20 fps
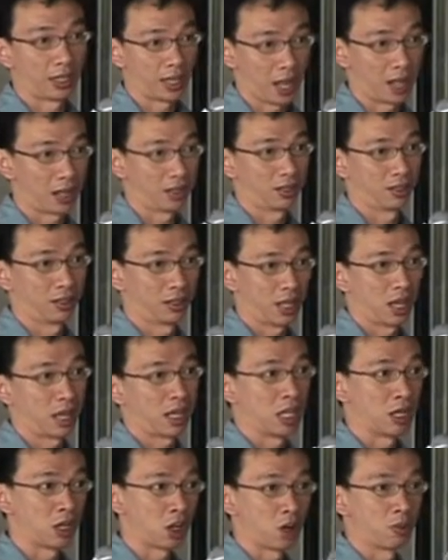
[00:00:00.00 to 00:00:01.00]
text that
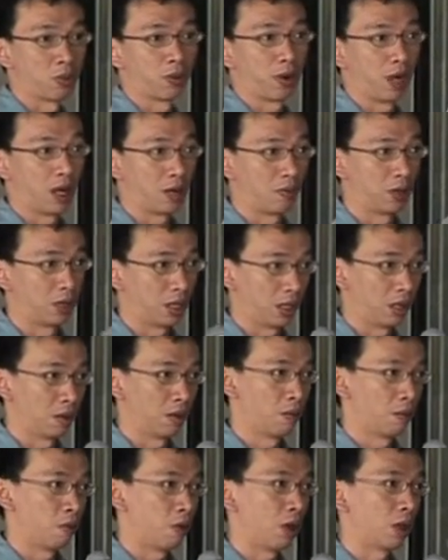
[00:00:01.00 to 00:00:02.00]
incorporate with it,
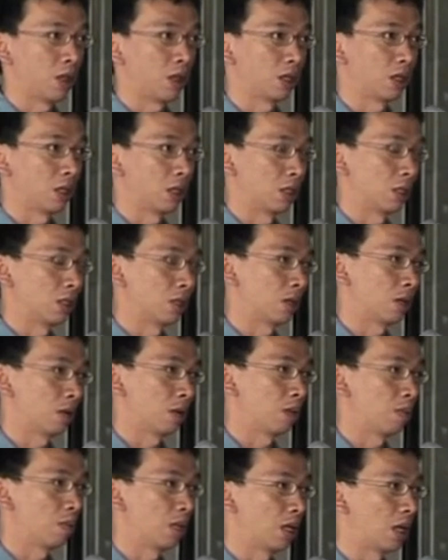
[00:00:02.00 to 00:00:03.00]
whether it's going
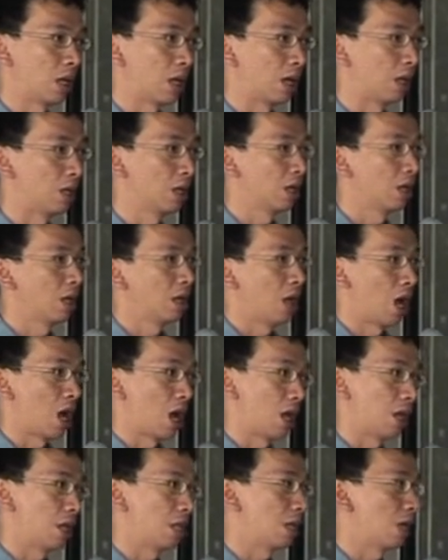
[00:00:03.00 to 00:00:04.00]
to be like
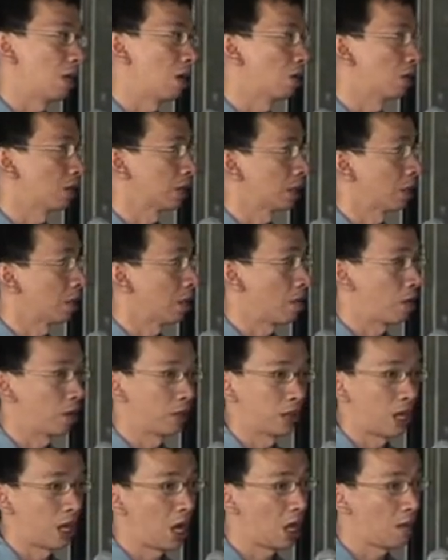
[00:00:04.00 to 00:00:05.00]
idea or
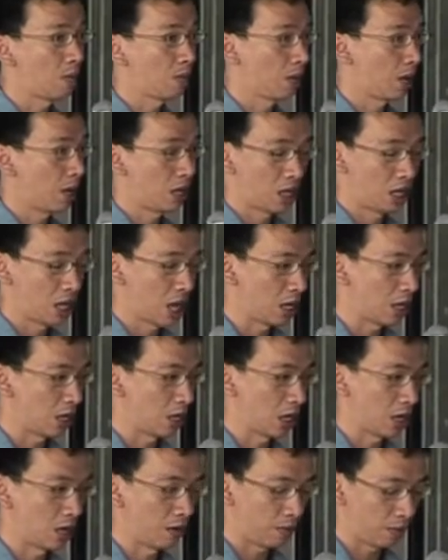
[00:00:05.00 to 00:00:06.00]
stereotype or any
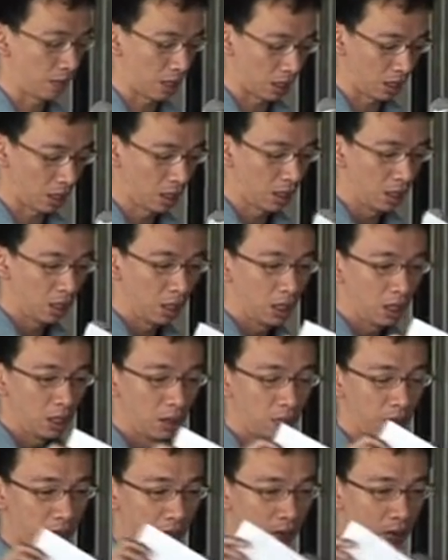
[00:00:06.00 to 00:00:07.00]
kind of thing.
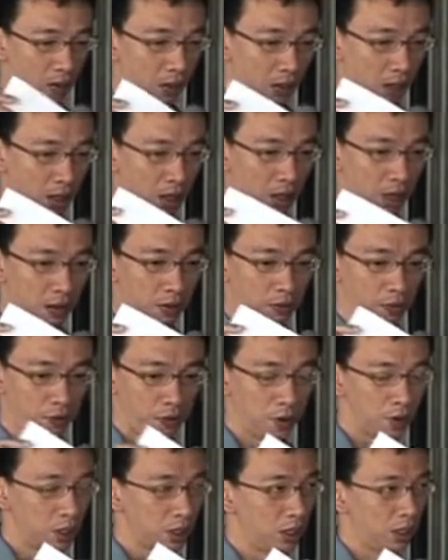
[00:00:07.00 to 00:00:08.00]
But the
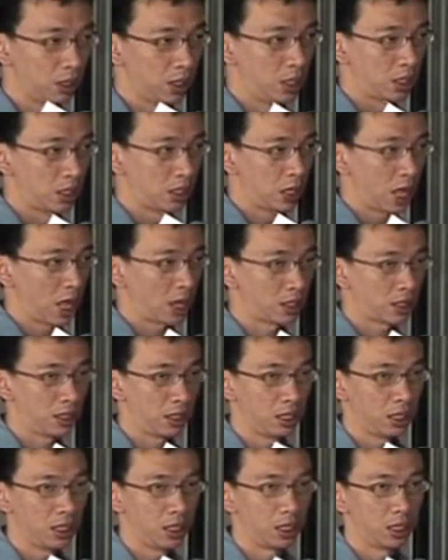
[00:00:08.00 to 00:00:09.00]
fruit is
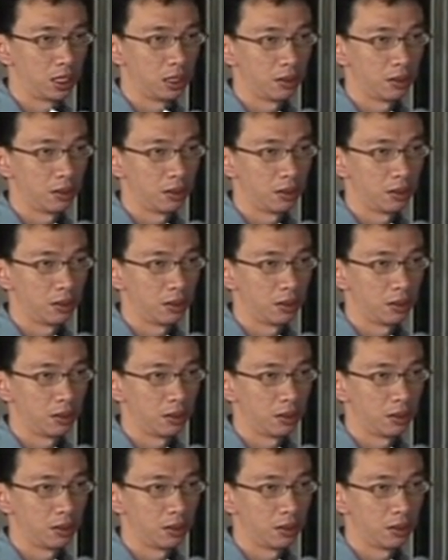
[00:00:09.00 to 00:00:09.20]
actually